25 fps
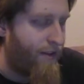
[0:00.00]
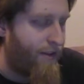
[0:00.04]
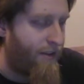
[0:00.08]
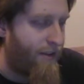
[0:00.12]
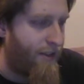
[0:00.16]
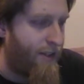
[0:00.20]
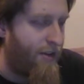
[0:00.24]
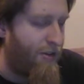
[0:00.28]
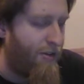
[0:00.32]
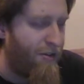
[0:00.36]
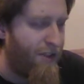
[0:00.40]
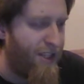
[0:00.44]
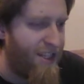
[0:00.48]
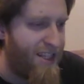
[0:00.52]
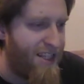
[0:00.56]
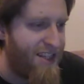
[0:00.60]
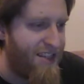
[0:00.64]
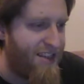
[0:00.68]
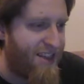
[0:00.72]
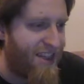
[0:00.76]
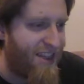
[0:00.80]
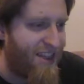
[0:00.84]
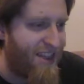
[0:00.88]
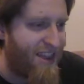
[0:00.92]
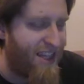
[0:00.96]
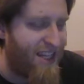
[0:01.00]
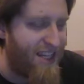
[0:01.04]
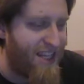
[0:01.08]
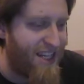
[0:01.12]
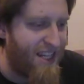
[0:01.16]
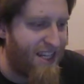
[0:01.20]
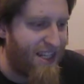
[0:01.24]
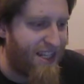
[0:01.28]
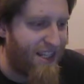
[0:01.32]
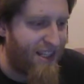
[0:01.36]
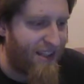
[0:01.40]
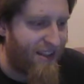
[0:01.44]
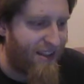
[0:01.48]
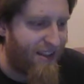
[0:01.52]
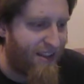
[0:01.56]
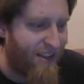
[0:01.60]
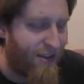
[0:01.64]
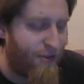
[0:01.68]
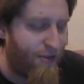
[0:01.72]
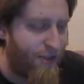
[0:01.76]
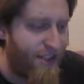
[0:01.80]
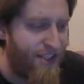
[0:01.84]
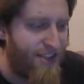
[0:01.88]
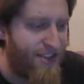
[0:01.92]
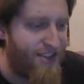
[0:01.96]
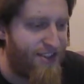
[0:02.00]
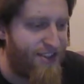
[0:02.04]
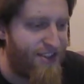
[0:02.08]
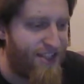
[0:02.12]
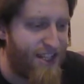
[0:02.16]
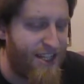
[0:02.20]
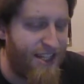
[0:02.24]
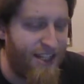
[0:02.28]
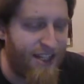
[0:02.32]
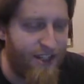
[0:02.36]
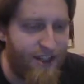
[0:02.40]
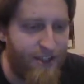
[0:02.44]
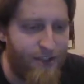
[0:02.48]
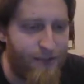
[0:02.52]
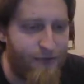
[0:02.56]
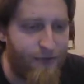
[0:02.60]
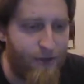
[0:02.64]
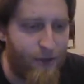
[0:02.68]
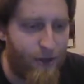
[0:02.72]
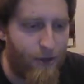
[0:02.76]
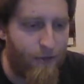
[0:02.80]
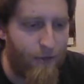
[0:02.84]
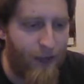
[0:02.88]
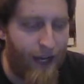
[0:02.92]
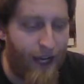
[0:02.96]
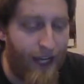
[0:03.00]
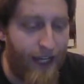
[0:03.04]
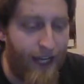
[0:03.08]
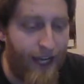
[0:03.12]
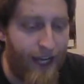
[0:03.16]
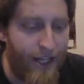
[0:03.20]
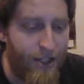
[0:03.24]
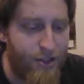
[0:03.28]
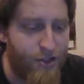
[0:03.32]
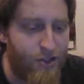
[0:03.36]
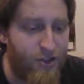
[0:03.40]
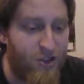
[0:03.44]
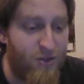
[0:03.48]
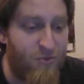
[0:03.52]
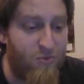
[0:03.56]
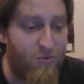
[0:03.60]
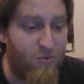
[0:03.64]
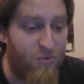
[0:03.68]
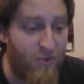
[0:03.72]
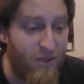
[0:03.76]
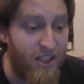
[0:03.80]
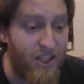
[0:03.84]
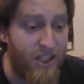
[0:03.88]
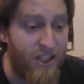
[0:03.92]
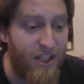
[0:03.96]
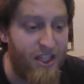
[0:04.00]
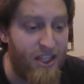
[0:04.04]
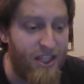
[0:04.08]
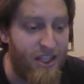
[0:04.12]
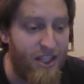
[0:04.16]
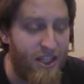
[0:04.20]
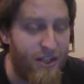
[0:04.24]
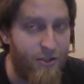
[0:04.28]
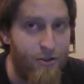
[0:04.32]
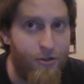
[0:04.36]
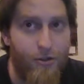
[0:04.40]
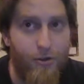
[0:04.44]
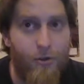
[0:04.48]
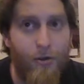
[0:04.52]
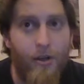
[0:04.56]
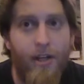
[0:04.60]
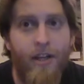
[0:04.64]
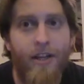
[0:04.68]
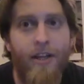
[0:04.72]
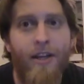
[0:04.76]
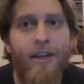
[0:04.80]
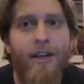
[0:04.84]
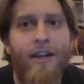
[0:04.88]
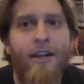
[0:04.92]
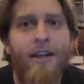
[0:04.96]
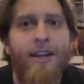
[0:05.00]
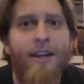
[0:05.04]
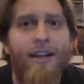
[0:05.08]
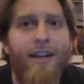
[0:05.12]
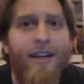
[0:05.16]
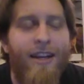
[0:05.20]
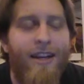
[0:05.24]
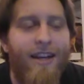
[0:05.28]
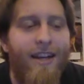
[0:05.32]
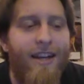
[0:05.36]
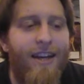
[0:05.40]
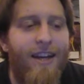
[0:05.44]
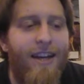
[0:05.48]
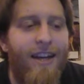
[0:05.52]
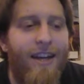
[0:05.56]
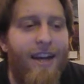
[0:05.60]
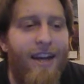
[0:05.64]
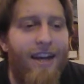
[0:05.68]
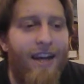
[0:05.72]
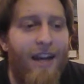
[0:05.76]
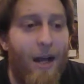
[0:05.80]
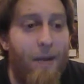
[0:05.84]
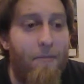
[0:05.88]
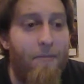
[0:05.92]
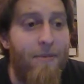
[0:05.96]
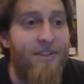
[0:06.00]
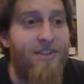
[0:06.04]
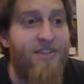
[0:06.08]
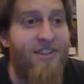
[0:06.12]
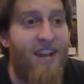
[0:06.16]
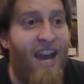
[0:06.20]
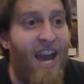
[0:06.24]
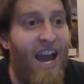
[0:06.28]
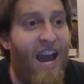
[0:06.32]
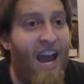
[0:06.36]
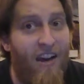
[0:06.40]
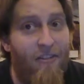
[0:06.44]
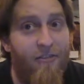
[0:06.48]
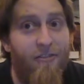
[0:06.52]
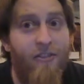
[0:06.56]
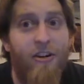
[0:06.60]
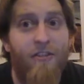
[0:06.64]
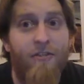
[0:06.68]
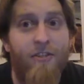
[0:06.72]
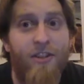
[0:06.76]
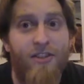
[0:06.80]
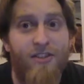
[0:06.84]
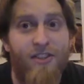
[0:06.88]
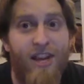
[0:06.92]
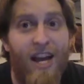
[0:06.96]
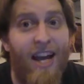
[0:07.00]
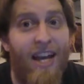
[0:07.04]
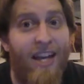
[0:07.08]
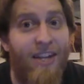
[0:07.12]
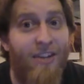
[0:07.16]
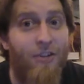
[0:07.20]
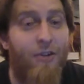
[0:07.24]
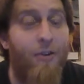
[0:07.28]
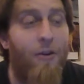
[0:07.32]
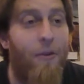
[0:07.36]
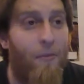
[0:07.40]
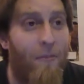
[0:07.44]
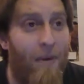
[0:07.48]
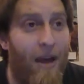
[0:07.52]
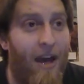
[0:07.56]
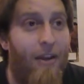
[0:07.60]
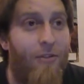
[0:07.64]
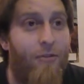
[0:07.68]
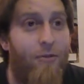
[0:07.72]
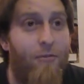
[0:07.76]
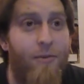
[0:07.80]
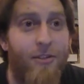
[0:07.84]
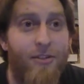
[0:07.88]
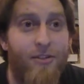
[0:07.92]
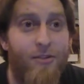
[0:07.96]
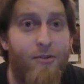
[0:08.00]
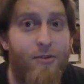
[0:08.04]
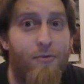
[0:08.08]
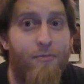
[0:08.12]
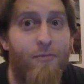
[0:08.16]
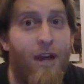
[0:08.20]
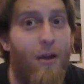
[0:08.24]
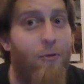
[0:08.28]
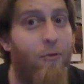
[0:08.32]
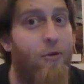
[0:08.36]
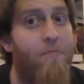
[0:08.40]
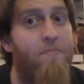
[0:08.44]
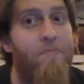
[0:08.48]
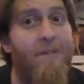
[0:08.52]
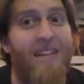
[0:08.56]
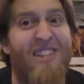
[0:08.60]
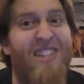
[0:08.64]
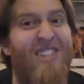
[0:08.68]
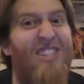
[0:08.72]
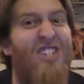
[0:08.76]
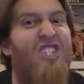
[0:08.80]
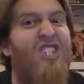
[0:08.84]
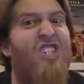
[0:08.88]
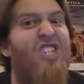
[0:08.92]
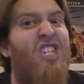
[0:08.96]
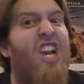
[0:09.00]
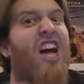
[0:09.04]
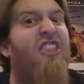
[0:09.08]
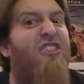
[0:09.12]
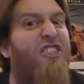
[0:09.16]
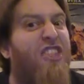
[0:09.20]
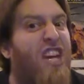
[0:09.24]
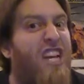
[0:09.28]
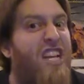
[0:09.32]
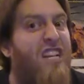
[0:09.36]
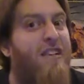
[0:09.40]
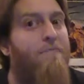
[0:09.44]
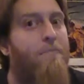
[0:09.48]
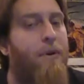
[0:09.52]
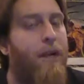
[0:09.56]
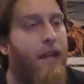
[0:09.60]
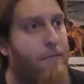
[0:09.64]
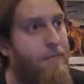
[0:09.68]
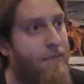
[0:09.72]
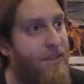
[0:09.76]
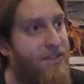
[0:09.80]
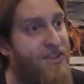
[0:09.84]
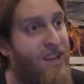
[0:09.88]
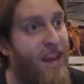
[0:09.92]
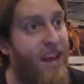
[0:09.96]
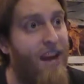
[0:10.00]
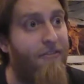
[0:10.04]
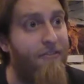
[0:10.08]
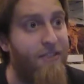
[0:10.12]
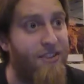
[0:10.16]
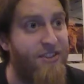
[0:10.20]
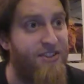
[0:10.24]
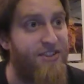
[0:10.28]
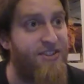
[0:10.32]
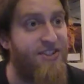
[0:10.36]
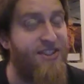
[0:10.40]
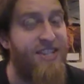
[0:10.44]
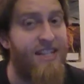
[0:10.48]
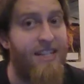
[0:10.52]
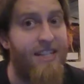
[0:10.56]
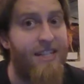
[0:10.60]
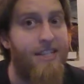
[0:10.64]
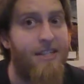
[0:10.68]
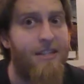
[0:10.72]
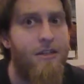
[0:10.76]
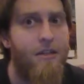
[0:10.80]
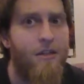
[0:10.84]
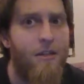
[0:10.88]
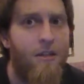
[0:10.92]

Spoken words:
The only scene in this film that I actually really enjoyed, and I missed half of because I had to go to the bathroom and assumed I would miss nothing, but I missed half this scene,